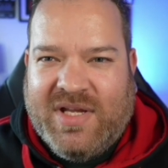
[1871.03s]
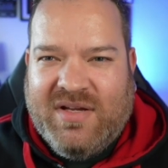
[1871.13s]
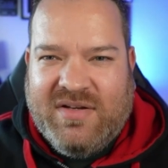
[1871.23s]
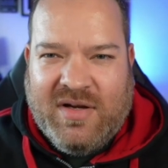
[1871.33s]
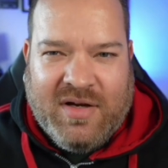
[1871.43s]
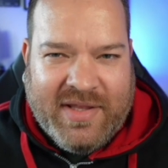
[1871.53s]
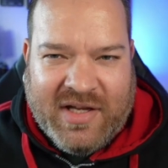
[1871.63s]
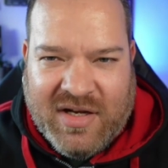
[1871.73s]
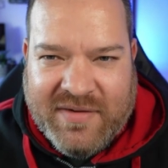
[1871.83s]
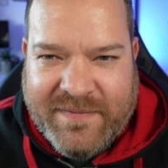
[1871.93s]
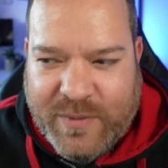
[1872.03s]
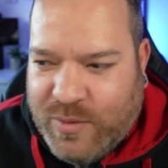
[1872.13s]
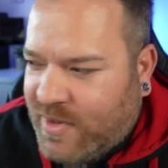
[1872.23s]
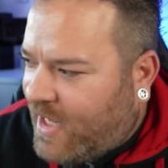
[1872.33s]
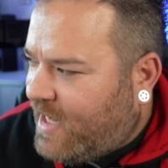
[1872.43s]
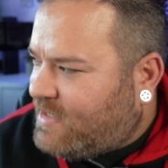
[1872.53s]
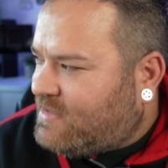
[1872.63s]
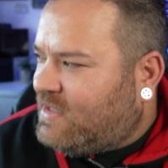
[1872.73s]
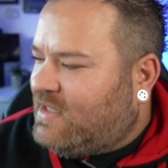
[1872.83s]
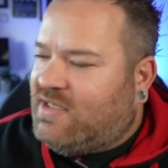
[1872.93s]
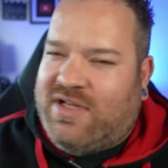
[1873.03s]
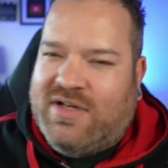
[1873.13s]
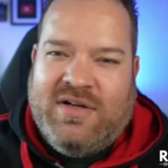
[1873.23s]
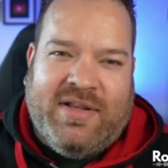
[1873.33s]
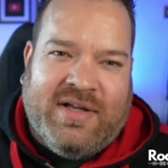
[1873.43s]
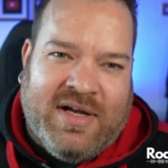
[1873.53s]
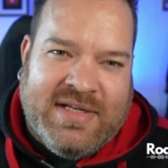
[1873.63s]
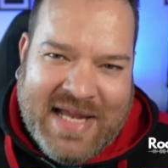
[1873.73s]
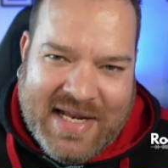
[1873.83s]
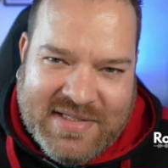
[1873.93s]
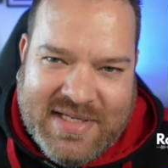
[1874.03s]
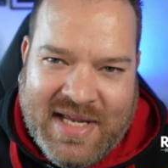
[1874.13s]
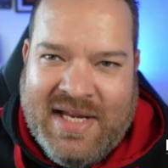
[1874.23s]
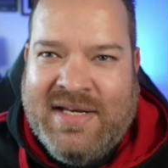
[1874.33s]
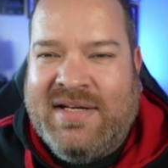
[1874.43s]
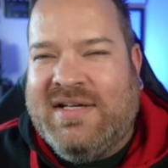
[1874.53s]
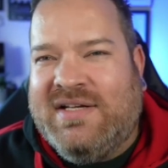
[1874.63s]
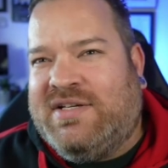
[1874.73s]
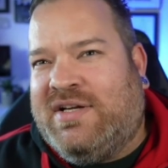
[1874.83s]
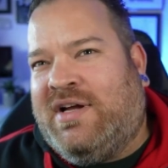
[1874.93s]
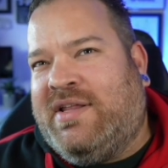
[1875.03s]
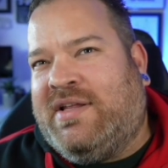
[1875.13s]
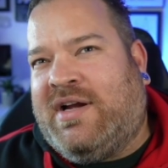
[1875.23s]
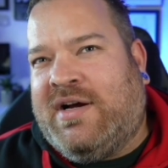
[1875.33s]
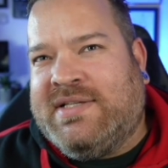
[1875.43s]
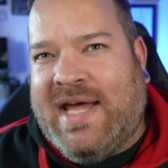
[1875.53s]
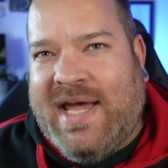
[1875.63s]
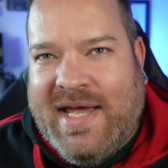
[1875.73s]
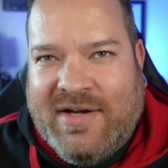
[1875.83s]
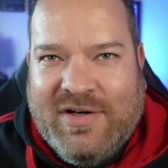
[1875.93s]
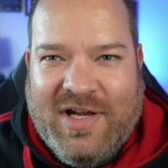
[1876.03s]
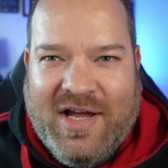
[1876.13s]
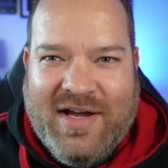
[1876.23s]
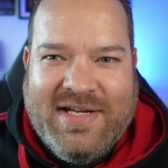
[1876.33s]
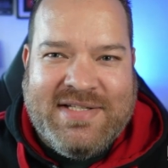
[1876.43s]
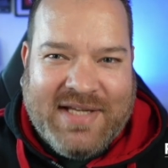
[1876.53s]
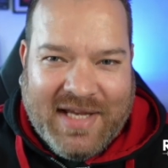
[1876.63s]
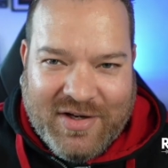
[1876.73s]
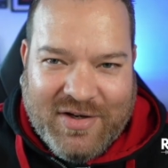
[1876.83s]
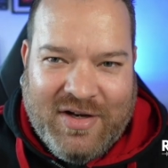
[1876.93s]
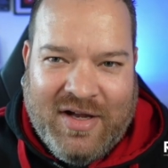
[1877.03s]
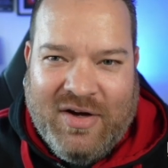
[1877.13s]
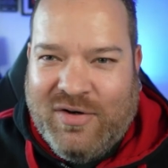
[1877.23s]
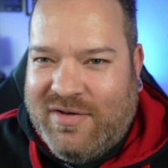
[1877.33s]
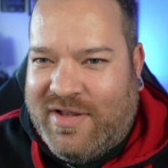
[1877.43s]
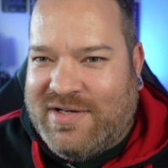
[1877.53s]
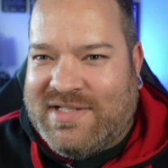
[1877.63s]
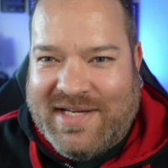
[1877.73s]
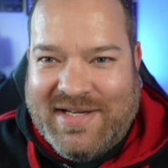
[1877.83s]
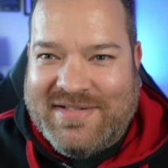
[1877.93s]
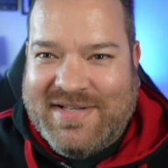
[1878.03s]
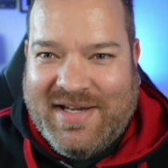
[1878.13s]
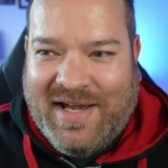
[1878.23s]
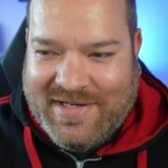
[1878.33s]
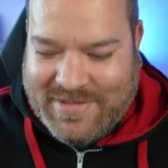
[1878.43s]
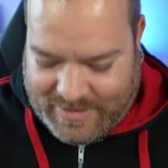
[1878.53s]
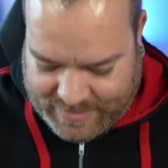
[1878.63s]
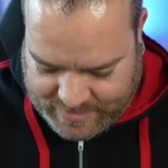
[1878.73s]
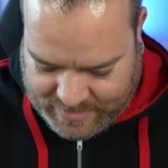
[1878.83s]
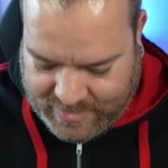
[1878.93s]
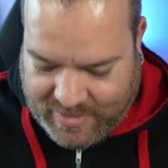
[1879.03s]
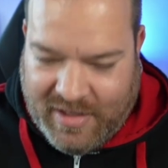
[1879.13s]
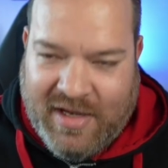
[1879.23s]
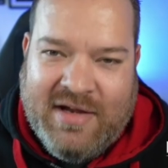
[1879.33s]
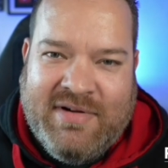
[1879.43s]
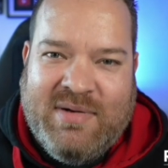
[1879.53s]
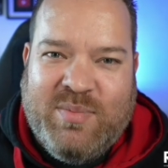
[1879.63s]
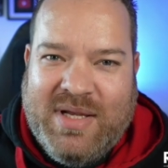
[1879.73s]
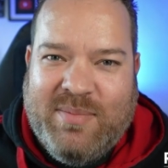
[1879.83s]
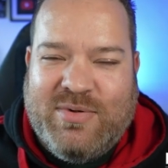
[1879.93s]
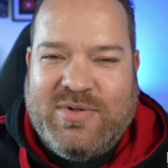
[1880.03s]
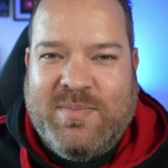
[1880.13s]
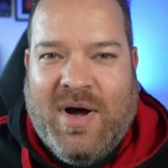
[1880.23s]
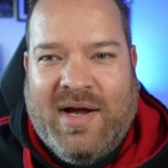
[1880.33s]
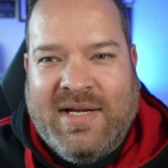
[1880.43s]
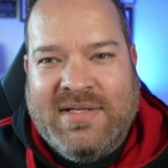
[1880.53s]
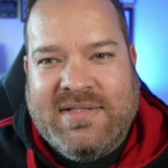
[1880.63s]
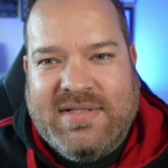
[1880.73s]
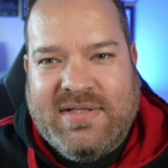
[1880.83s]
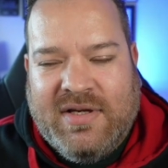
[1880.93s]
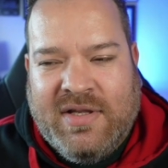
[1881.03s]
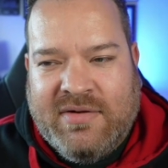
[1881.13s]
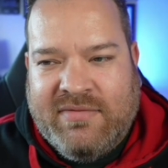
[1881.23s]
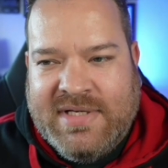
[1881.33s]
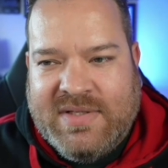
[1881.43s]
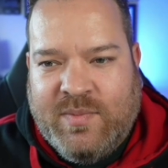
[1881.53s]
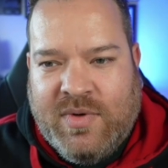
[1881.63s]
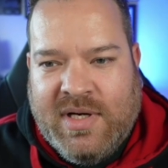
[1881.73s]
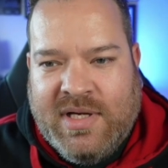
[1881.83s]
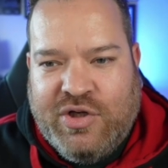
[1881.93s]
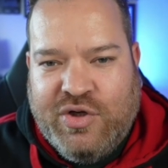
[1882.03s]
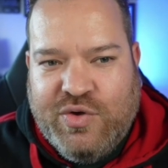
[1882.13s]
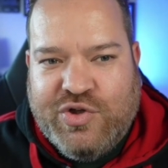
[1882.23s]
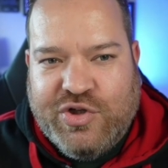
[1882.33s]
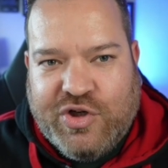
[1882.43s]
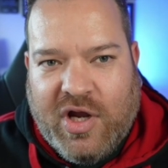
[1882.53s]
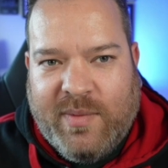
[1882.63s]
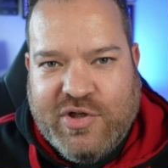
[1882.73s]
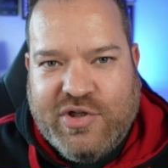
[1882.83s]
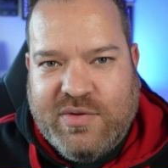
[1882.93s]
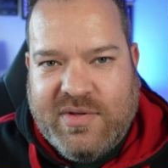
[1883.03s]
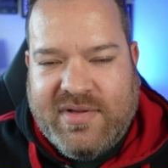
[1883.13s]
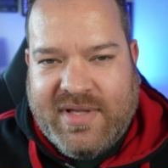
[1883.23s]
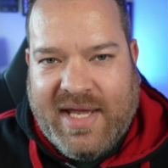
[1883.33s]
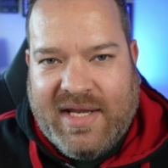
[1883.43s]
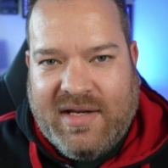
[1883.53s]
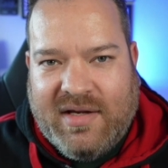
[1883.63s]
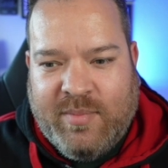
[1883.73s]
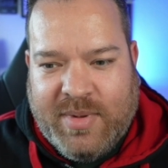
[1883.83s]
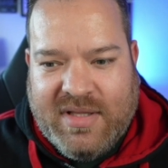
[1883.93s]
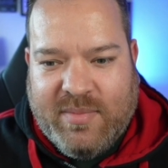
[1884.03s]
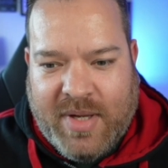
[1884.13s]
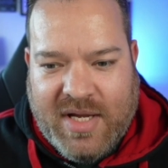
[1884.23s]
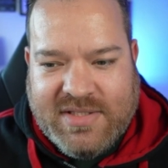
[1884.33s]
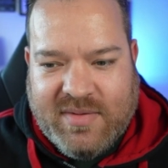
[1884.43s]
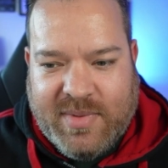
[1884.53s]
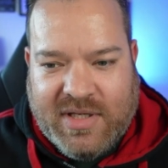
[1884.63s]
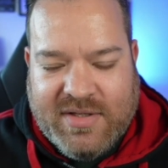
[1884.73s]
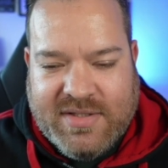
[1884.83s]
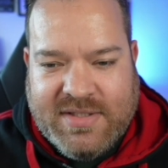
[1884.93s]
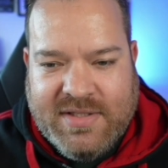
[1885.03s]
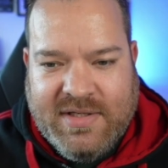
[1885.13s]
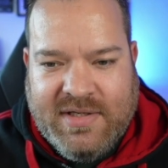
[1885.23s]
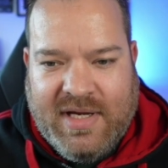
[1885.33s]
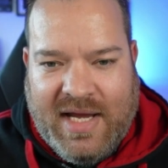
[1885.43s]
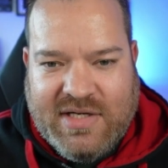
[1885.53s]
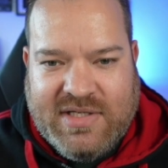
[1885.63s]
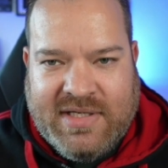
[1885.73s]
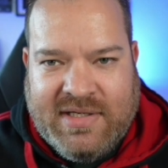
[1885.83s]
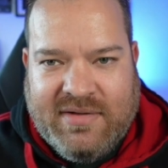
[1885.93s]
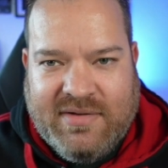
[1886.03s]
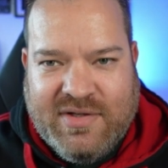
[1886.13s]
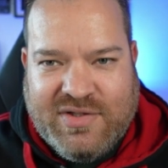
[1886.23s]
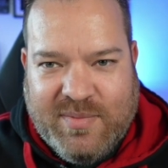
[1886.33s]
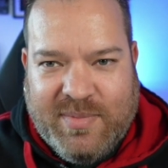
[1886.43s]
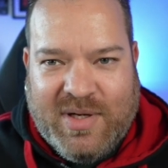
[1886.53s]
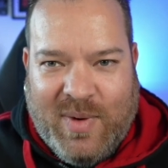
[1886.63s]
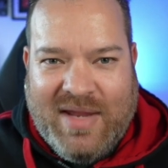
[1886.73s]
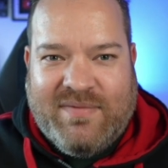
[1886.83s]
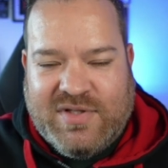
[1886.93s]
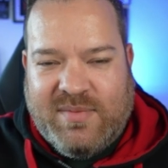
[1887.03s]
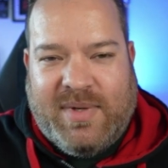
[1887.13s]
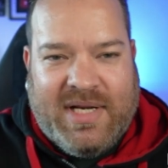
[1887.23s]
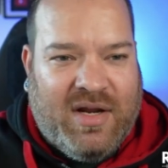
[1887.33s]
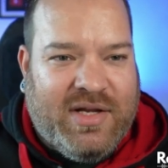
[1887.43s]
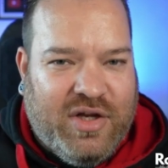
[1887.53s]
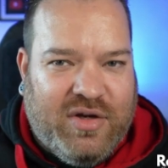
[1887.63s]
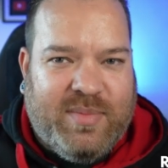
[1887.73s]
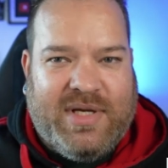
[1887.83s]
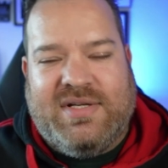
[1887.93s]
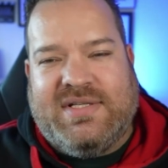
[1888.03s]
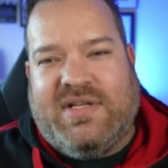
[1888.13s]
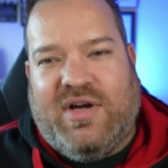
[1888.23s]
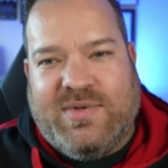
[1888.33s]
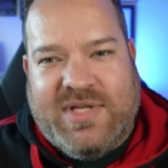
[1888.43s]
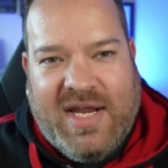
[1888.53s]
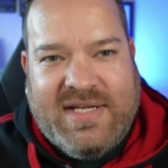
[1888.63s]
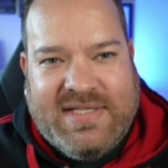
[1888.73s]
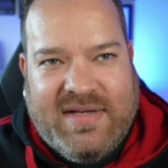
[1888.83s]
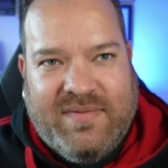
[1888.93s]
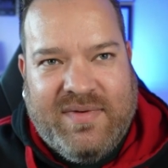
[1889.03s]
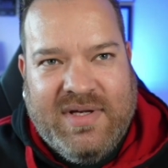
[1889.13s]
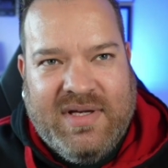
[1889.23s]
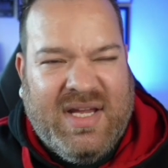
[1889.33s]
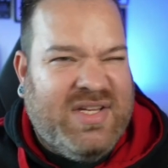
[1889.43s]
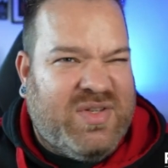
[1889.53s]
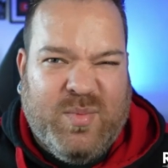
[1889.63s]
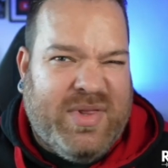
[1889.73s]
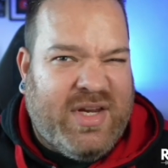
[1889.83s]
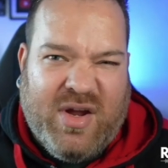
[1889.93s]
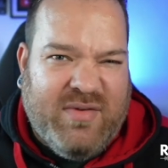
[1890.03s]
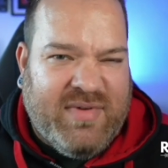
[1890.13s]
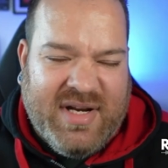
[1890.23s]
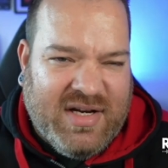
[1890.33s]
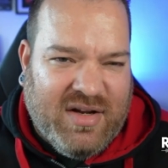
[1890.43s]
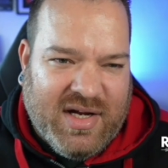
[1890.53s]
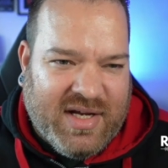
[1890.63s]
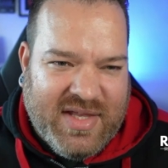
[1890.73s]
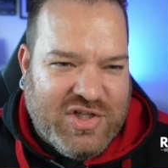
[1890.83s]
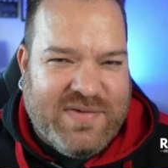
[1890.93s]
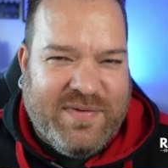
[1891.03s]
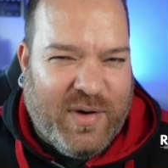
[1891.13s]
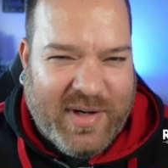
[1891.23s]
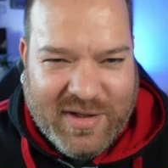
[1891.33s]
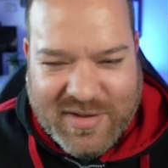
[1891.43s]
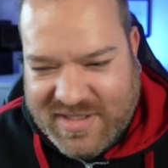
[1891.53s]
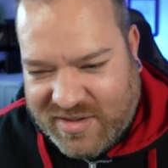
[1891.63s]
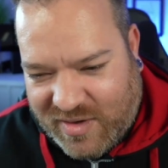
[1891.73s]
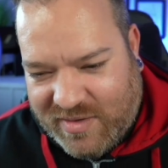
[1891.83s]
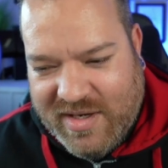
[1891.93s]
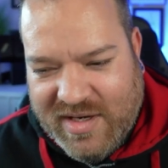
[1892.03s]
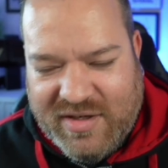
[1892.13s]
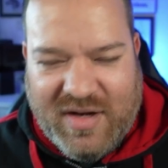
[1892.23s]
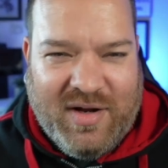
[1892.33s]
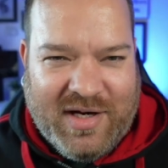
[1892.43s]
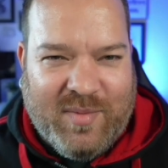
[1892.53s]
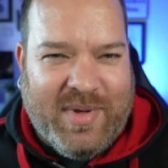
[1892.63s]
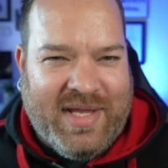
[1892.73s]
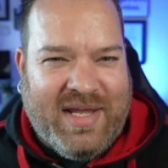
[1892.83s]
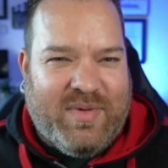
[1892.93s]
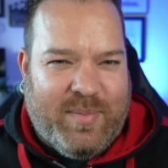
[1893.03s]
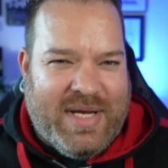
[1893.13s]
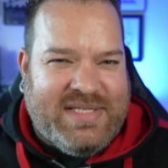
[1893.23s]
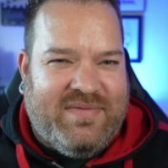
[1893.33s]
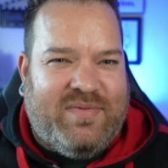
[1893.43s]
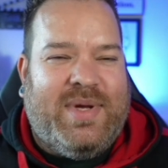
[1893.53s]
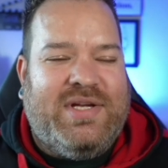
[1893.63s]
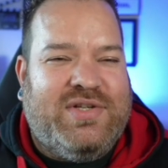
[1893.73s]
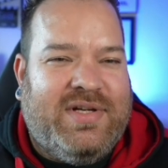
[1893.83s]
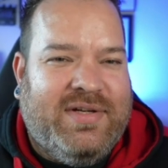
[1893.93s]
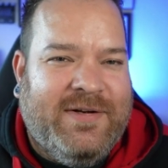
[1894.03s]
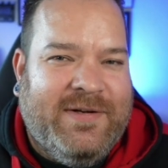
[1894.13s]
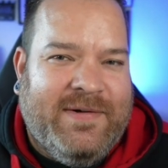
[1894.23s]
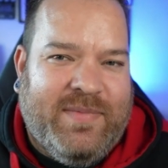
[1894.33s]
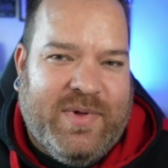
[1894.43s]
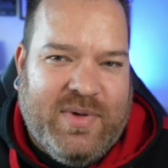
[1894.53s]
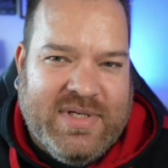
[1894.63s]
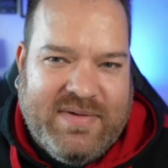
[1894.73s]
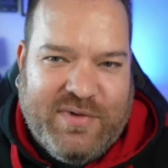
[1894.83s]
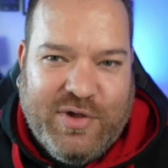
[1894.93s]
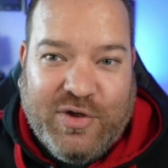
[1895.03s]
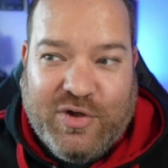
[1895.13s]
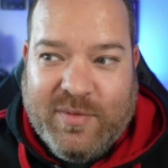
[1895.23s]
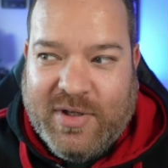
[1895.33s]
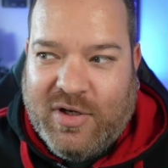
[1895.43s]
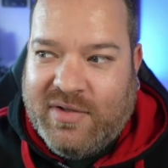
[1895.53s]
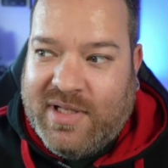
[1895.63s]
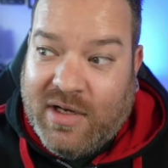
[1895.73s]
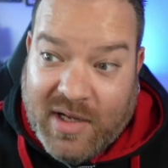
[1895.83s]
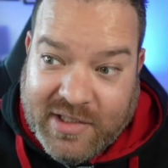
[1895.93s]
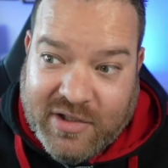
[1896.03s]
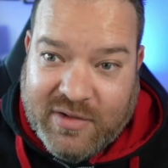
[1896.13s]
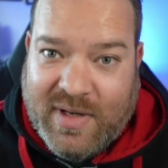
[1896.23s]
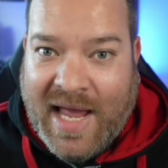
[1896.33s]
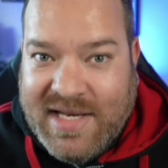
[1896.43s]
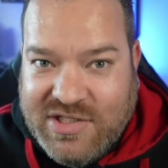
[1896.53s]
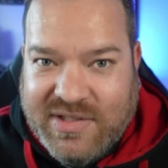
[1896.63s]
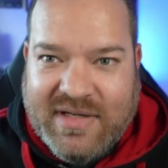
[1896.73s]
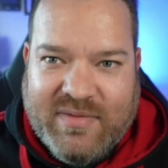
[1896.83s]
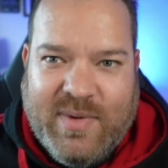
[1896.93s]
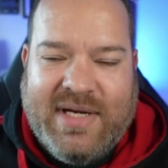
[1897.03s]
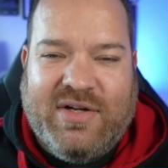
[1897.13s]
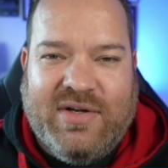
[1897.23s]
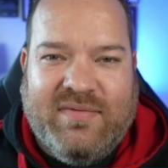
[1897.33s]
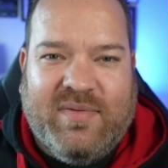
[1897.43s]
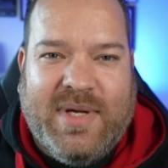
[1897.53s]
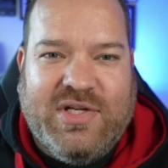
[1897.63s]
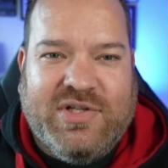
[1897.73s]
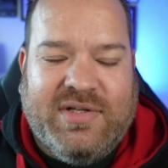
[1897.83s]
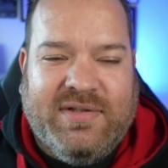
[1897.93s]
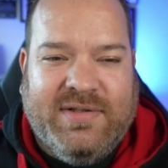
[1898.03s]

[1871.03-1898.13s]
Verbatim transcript: don't like the guy's forehead, don't like the guy's accent, don't like the guy's hair color, his skin color, all of those things that actually are in people's minds are the reason why you should go and do the thing and be the person, because actually there's somebody waiting for somebody like you, because the alternative is someone they don't really like, and they're just following them because they don't like them, but they give the best information. Yeah. Whereas if you can come along, they like you, and you give away good information,